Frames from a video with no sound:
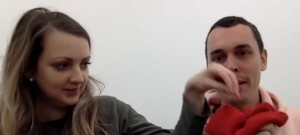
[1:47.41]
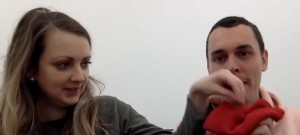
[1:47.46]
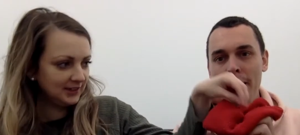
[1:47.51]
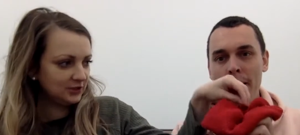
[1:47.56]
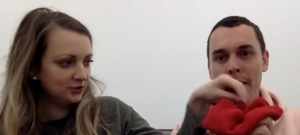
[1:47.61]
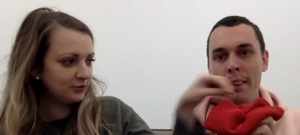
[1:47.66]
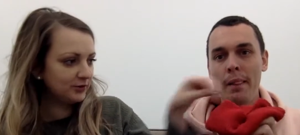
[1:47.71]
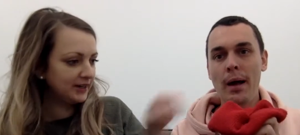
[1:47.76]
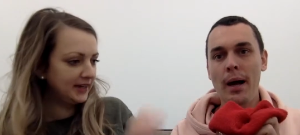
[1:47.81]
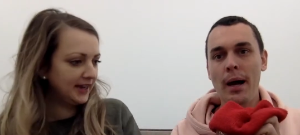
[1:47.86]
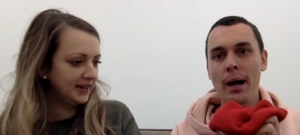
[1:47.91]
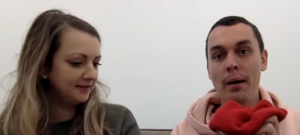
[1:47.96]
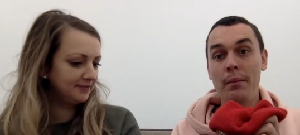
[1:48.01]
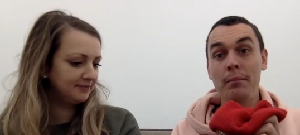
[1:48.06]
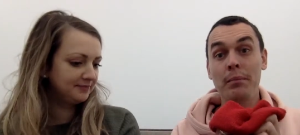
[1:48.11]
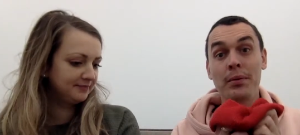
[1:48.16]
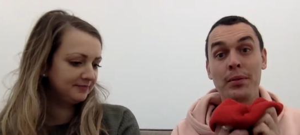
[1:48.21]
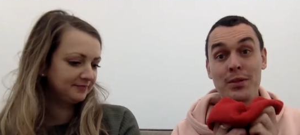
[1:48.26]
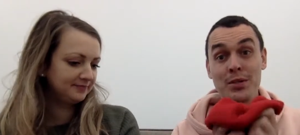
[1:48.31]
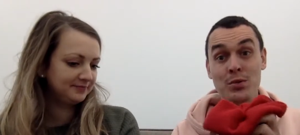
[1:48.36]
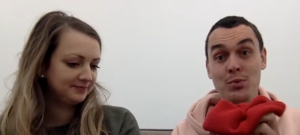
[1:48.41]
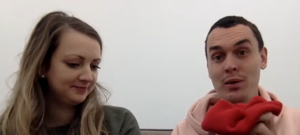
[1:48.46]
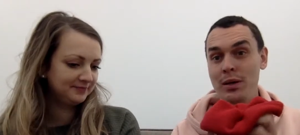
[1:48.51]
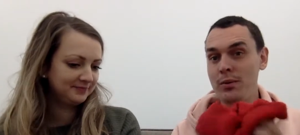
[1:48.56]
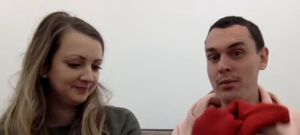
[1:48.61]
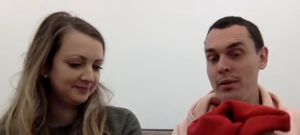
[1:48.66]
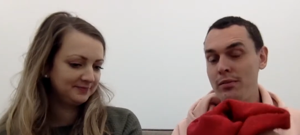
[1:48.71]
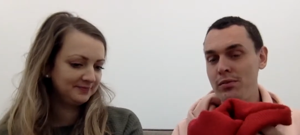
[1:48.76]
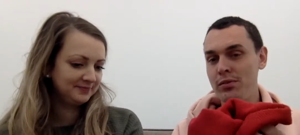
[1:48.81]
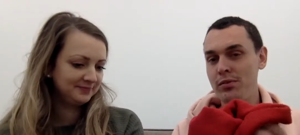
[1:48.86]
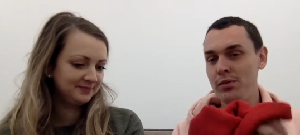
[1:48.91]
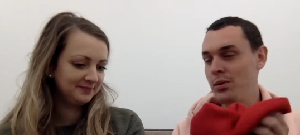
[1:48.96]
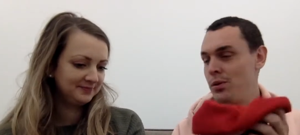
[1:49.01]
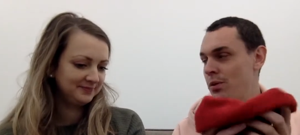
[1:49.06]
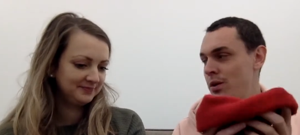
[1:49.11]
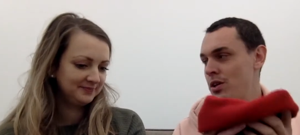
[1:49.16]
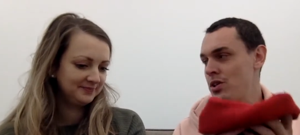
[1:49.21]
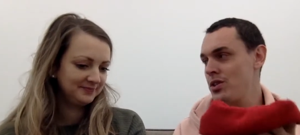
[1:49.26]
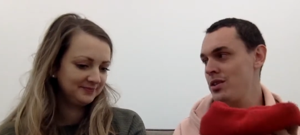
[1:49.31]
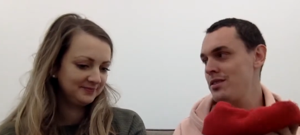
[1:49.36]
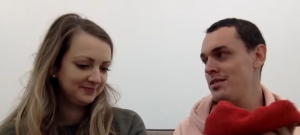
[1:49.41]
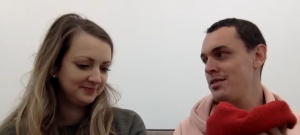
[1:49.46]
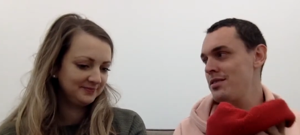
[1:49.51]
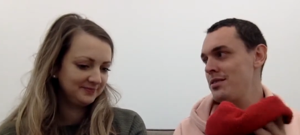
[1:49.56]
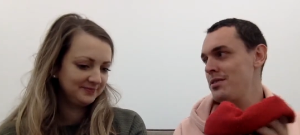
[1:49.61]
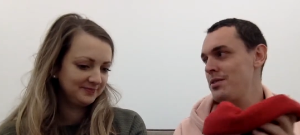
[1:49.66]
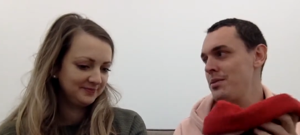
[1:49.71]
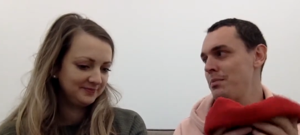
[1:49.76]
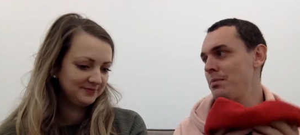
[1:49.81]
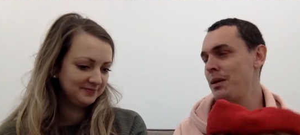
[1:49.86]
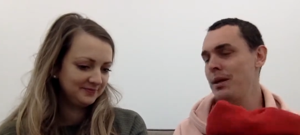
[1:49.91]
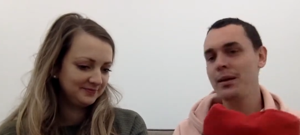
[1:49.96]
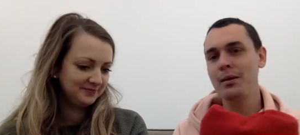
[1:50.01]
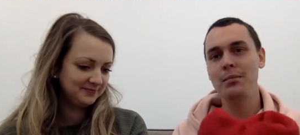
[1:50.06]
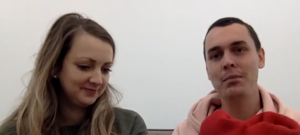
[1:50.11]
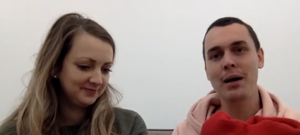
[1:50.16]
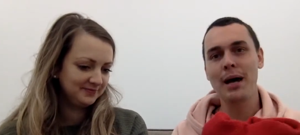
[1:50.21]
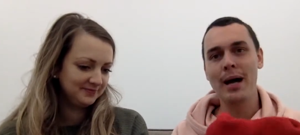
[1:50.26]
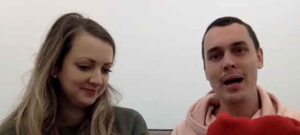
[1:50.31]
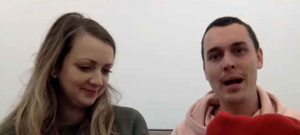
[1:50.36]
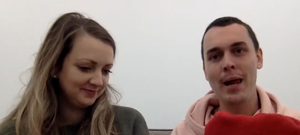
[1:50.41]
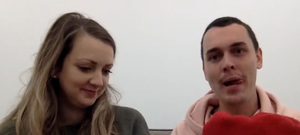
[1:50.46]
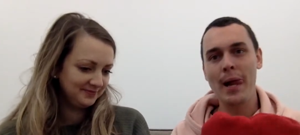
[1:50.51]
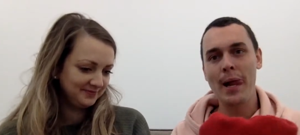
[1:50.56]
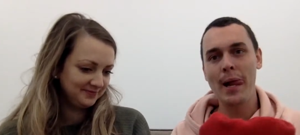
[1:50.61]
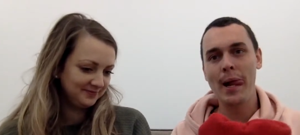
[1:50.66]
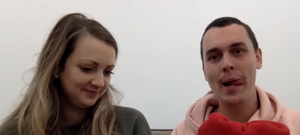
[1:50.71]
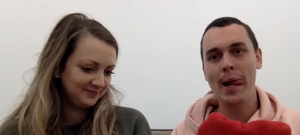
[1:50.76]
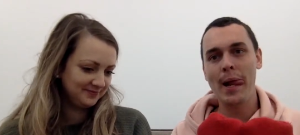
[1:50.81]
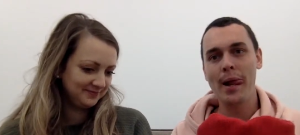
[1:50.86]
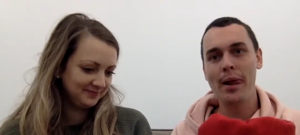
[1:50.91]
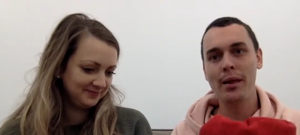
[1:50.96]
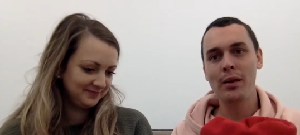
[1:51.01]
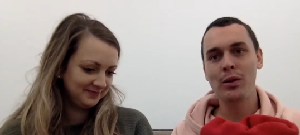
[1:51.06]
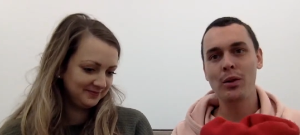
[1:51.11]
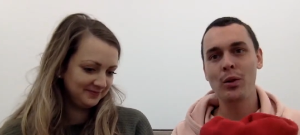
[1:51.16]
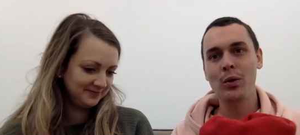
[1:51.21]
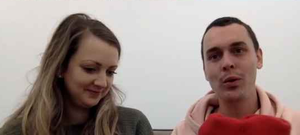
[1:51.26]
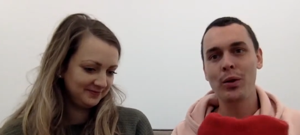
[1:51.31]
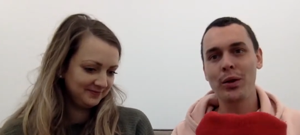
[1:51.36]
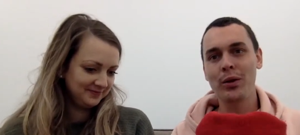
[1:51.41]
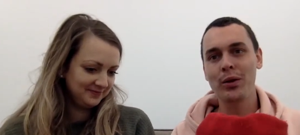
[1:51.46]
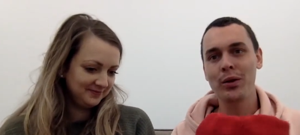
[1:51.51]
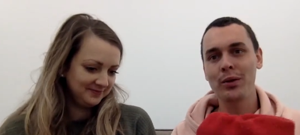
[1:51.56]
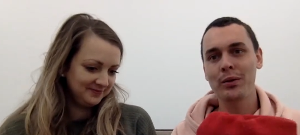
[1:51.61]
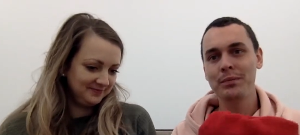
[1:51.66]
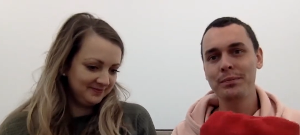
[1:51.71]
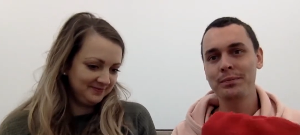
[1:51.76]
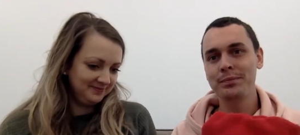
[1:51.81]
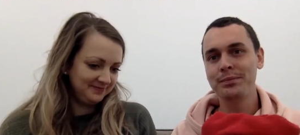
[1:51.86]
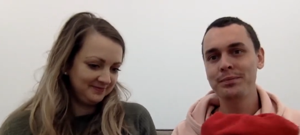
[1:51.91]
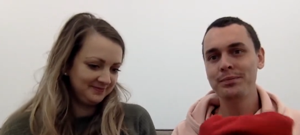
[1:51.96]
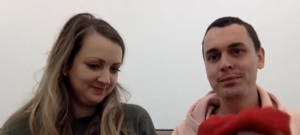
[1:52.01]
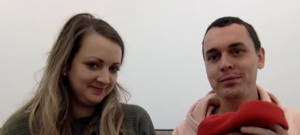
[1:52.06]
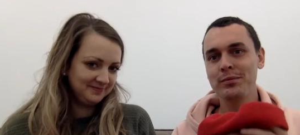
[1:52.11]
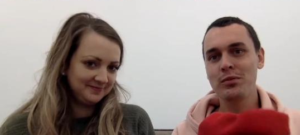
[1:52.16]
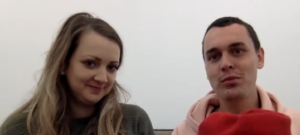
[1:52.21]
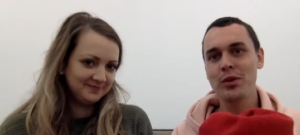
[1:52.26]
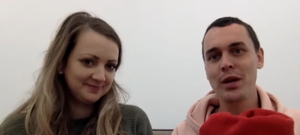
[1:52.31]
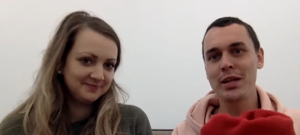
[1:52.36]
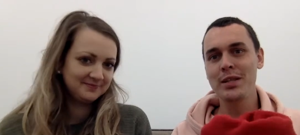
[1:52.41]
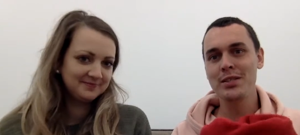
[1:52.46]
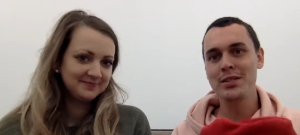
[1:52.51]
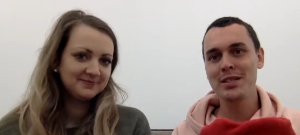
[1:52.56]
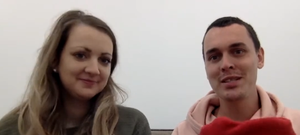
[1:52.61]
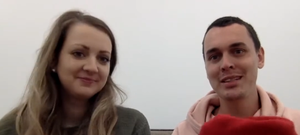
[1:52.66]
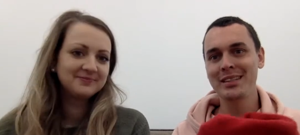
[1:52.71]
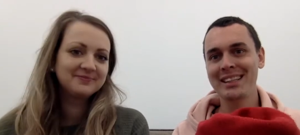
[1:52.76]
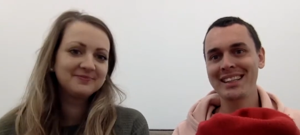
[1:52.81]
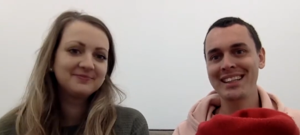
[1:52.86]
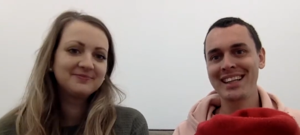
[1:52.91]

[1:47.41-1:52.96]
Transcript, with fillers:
Speaker 1: Let's do it again. But this week we have a few questions submitted by loyal friends.